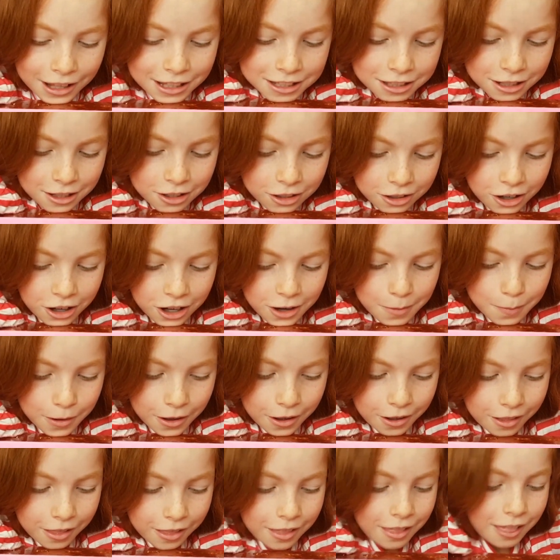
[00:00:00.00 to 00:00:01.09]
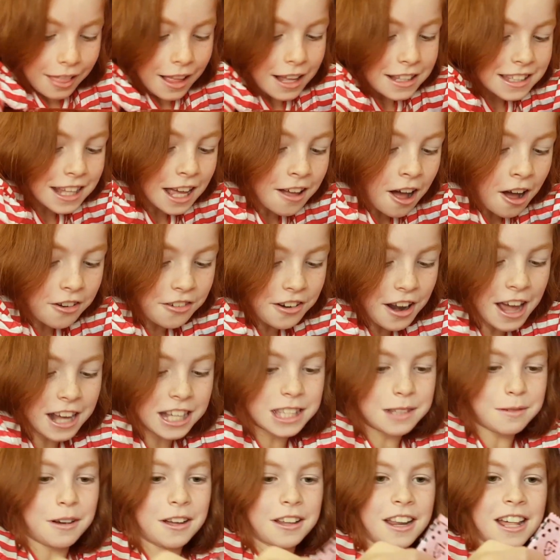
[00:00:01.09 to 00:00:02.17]
That's adorable. Let's get our
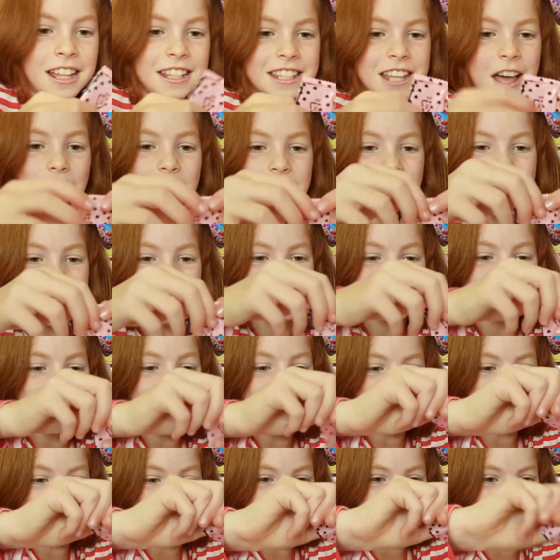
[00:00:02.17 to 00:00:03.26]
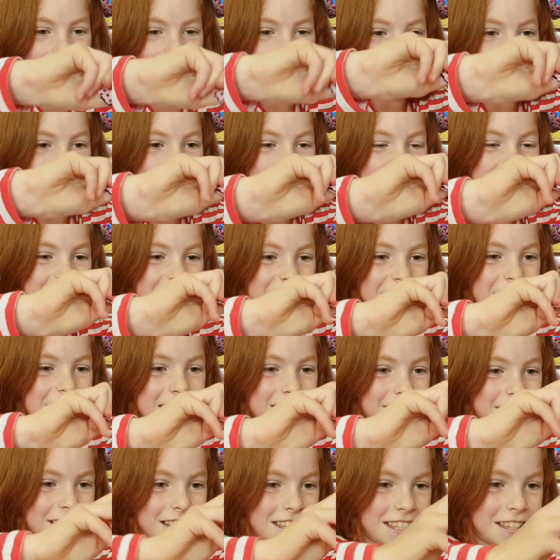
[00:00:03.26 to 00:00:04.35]
next one. Let's, let's see if this what this
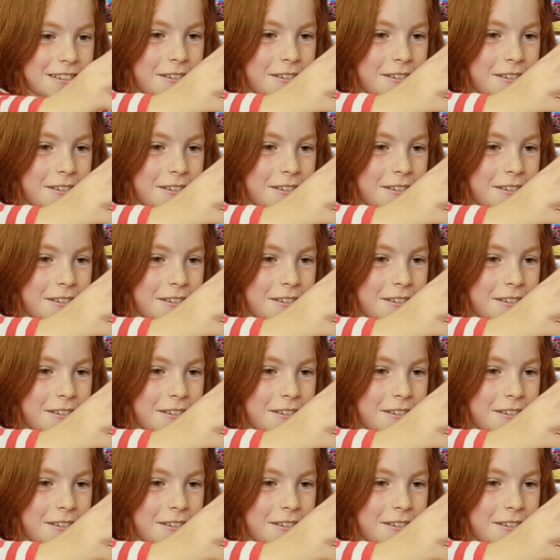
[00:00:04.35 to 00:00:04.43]
one's